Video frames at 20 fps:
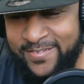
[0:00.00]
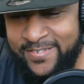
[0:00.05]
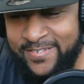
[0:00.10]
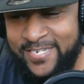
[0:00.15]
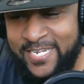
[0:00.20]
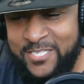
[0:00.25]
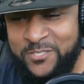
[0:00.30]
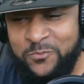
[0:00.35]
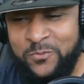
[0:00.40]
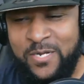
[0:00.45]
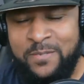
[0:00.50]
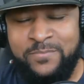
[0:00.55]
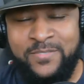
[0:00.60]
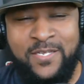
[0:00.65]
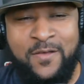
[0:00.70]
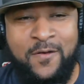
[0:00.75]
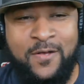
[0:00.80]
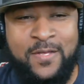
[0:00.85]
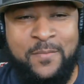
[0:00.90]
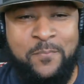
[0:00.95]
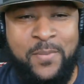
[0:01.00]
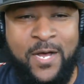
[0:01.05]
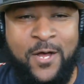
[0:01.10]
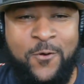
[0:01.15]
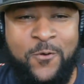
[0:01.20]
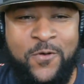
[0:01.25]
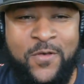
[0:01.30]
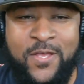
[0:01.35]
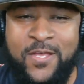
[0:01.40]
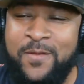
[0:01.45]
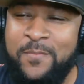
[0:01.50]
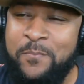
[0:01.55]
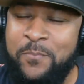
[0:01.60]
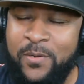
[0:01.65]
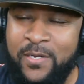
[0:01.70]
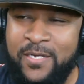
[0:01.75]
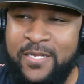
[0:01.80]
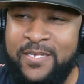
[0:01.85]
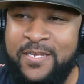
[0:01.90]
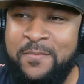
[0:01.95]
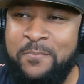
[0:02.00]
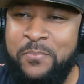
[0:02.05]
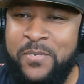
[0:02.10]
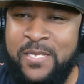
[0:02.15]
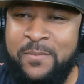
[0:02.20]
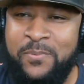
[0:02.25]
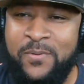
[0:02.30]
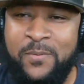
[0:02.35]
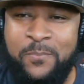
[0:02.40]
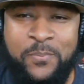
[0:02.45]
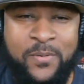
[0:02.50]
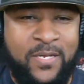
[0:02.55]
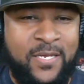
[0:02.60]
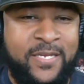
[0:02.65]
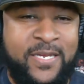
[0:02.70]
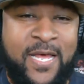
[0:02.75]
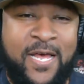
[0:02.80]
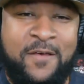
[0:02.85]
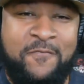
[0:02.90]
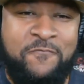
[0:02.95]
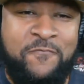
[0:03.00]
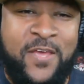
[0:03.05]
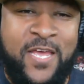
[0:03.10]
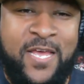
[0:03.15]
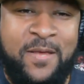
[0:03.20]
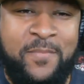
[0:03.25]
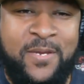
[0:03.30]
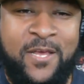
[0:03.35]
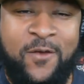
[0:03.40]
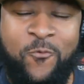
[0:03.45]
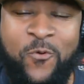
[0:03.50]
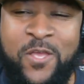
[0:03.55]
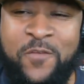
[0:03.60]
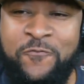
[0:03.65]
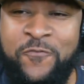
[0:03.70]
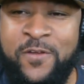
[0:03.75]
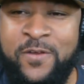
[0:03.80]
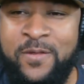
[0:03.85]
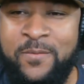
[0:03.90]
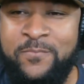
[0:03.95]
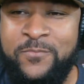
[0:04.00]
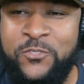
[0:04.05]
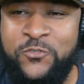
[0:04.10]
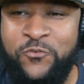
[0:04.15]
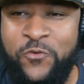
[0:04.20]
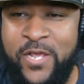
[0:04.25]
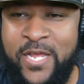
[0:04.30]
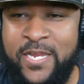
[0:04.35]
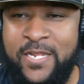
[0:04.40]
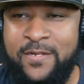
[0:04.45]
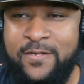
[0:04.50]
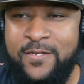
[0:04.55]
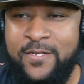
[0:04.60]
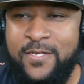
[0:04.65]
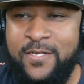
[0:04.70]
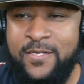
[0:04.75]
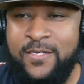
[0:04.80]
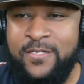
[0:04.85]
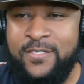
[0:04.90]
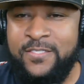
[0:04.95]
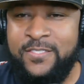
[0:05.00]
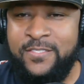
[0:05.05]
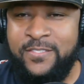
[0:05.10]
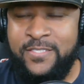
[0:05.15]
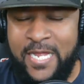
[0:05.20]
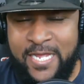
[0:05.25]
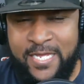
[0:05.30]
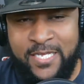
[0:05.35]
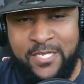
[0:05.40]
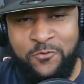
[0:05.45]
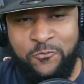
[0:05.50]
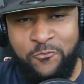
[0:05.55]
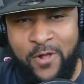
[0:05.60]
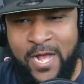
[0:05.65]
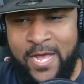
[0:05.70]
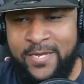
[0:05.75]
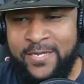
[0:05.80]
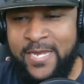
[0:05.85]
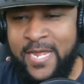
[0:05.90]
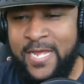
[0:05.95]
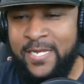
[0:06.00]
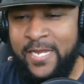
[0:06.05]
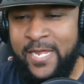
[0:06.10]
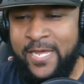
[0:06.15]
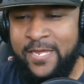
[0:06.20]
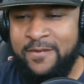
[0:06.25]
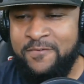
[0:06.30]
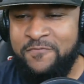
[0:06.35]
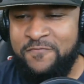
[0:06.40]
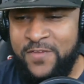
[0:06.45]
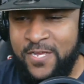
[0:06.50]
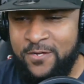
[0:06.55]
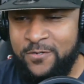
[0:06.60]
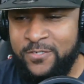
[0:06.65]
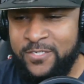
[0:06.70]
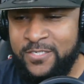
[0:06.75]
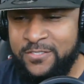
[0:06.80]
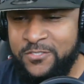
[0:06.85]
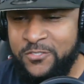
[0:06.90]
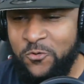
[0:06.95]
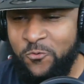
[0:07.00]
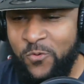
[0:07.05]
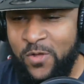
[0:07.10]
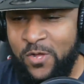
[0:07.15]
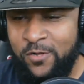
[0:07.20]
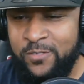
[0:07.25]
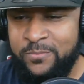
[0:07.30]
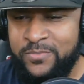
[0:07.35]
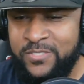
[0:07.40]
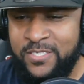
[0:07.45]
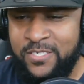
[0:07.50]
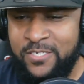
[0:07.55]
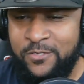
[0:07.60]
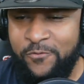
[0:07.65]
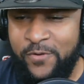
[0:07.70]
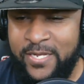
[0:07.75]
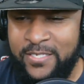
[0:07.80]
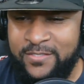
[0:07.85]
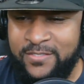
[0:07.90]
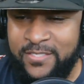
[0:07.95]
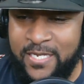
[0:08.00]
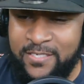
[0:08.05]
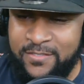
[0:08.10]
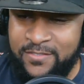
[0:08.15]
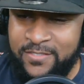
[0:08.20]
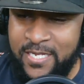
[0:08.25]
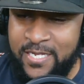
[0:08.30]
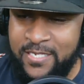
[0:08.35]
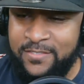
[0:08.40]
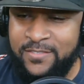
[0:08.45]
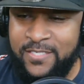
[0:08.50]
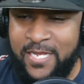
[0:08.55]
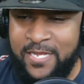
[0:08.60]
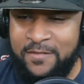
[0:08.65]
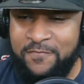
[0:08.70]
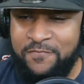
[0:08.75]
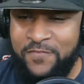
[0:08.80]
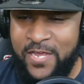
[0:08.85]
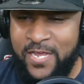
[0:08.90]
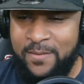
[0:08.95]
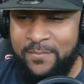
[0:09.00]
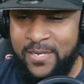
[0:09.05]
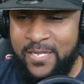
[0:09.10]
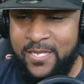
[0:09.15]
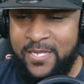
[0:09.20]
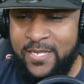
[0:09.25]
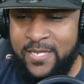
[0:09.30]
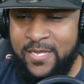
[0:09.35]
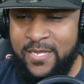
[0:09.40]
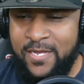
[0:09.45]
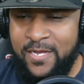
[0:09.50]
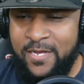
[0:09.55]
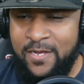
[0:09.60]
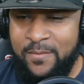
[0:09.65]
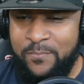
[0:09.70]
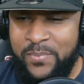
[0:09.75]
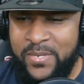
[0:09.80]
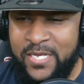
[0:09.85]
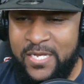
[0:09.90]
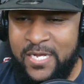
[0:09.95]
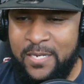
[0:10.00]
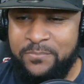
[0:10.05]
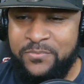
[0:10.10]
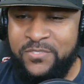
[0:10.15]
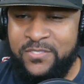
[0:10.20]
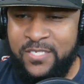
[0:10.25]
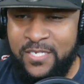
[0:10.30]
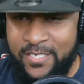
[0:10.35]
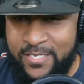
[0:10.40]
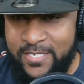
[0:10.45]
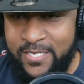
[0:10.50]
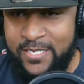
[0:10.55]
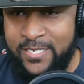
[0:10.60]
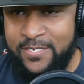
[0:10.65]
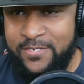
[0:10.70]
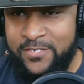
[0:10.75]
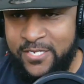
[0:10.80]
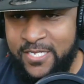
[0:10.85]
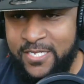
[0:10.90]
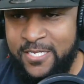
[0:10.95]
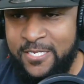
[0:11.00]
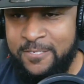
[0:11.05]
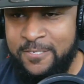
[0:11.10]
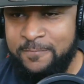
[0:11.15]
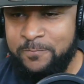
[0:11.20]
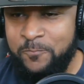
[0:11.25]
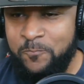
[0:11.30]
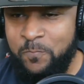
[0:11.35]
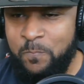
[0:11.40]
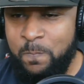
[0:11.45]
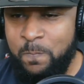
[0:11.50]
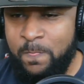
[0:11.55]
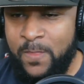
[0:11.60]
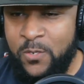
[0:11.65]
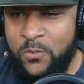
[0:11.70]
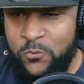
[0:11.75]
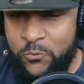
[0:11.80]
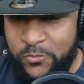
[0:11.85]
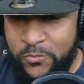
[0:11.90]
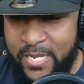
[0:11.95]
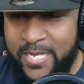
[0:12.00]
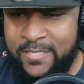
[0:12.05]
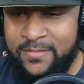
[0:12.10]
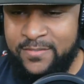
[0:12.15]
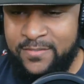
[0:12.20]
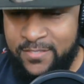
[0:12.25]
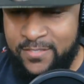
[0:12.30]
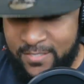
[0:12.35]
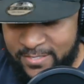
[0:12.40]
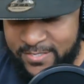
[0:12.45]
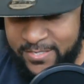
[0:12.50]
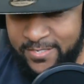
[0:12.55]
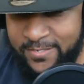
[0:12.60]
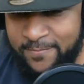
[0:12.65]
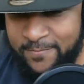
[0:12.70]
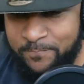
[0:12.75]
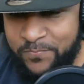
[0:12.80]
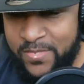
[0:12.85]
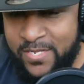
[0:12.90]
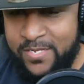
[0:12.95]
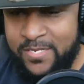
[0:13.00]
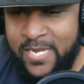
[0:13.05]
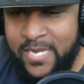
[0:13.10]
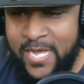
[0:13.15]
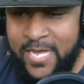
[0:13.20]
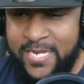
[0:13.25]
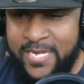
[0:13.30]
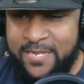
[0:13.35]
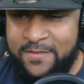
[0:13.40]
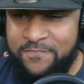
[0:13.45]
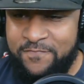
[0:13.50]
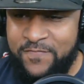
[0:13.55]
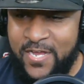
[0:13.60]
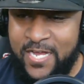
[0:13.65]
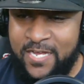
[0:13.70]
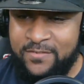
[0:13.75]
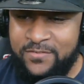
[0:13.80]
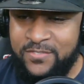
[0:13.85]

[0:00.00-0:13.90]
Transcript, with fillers: That's what I'm talking about. I'm pulling them people, pulling our family away from them dreaded, stinking, rotten Atlanta Falcons. So welcome to the Great Saints Tank Tank family. Uh, big ups to you indeed. Who that to you? 985